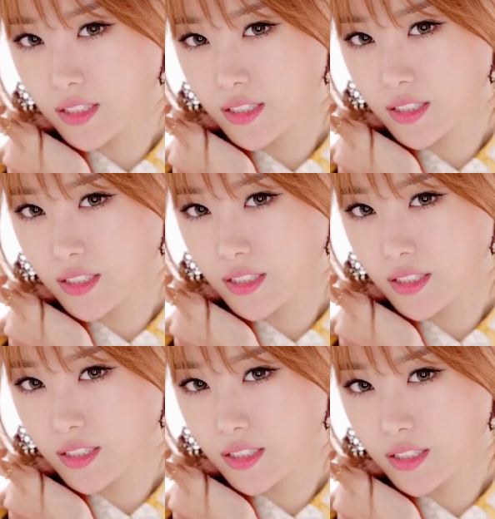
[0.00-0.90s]

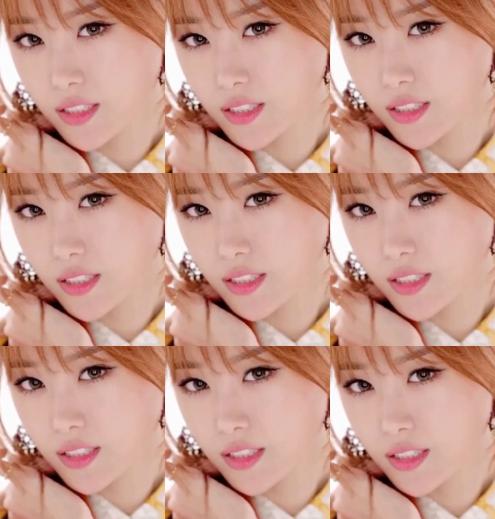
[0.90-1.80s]

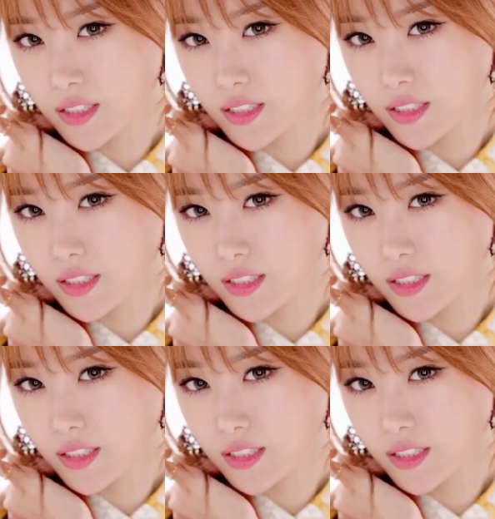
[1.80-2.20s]
No one is speaking in this clip.